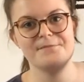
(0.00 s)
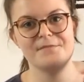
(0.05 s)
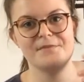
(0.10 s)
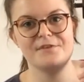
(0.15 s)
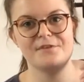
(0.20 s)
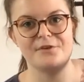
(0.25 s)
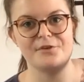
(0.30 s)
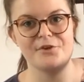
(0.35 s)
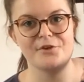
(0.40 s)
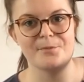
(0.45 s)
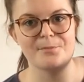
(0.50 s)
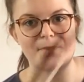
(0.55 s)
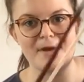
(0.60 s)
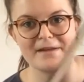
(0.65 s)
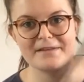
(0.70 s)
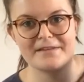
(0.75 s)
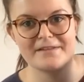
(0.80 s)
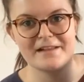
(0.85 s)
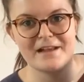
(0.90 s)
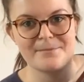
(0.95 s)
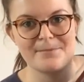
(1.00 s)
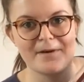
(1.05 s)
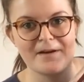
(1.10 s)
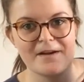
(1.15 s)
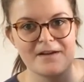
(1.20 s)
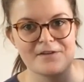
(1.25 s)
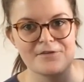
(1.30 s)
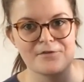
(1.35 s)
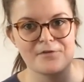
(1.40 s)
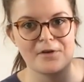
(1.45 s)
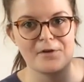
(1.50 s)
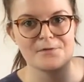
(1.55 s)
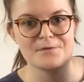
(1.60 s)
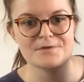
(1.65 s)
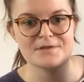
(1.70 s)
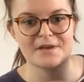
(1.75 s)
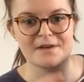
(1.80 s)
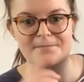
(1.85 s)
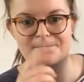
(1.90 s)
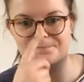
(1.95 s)
so you can practice that part in your own
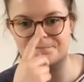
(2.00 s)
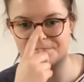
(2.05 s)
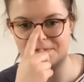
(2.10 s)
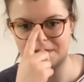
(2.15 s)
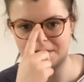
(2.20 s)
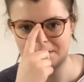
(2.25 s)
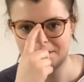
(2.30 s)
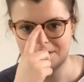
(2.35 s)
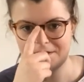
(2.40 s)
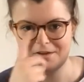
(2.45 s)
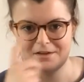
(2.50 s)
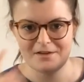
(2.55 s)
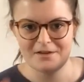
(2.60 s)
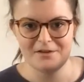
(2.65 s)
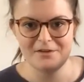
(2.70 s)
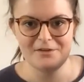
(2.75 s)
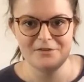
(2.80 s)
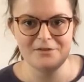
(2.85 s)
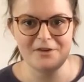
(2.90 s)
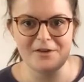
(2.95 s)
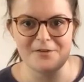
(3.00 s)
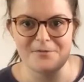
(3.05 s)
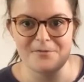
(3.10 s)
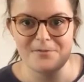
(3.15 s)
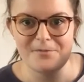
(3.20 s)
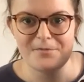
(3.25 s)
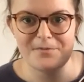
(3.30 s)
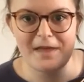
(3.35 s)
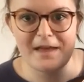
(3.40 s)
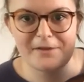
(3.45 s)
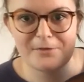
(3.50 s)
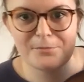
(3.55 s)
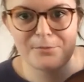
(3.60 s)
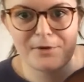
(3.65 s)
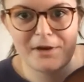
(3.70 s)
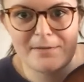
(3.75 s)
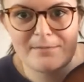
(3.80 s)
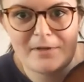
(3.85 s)
time. So that's pretty